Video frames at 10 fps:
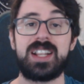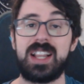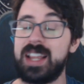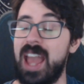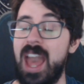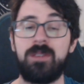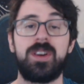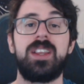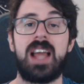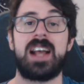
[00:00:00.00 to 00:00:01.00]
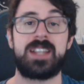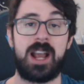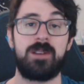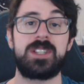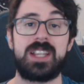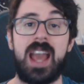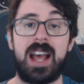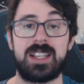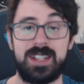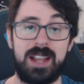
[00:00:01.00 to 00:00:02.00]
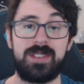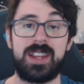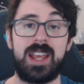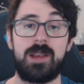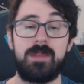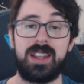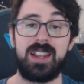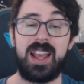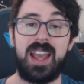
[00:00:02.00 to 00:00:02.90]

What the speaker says: like every last ounce he has left in him, and